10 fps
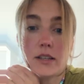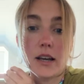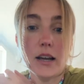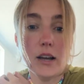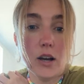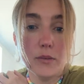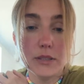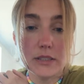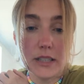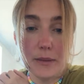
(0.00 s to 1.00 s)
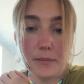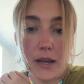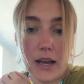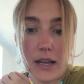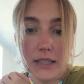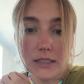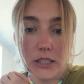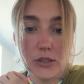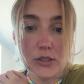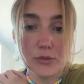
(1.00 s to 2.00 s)
I always keep my eyes
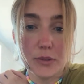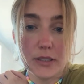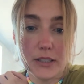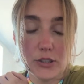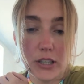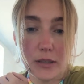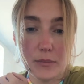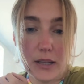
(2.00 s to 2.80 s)
closed when they check me